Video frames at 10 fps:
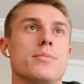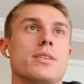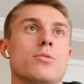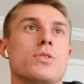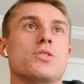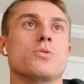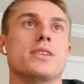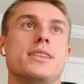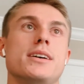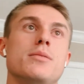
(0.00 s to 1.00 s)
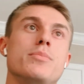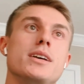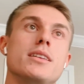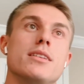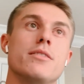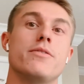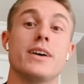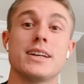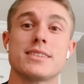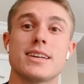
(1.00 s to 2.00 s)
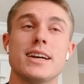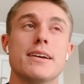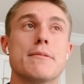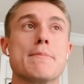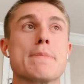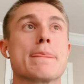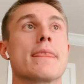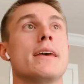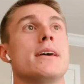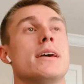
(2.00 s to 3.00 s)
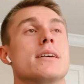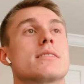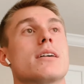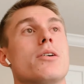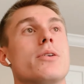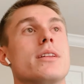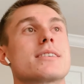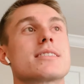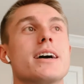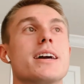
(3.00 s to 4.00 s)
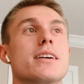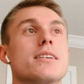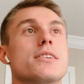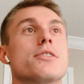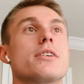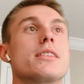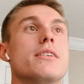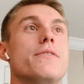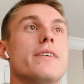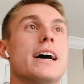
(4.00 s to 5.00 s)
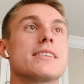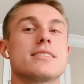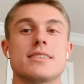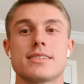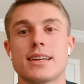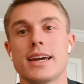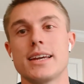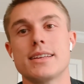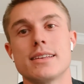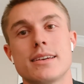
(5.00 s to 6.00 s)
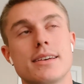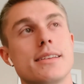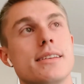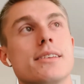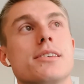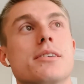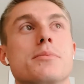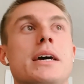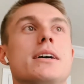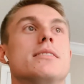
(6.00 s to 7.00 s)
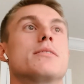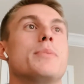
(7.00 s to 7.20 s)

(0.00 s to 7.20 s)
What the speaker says: which would then be in the fed state. So it looks like during the fasted state, this patient's